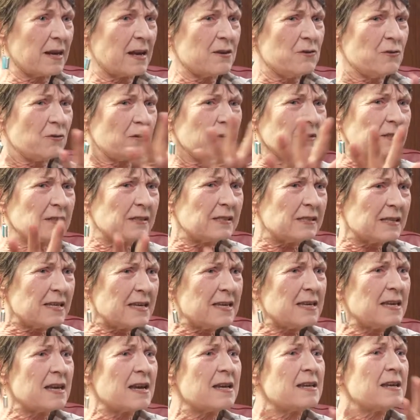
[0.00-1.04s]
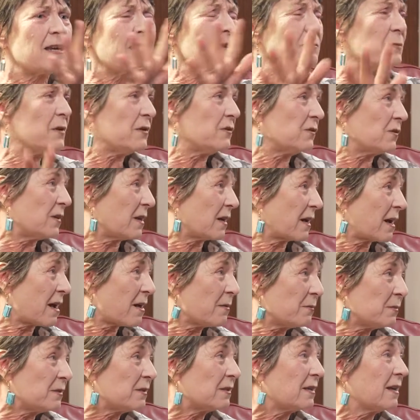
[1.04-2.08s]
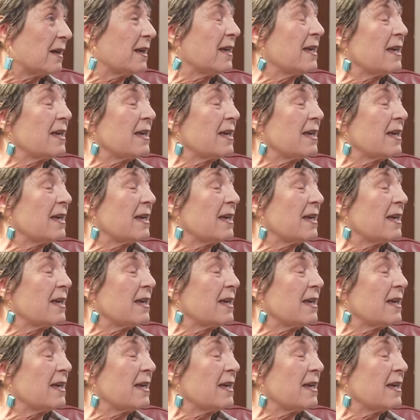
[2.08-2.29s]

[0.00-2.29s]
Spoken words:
and you can see an image that comes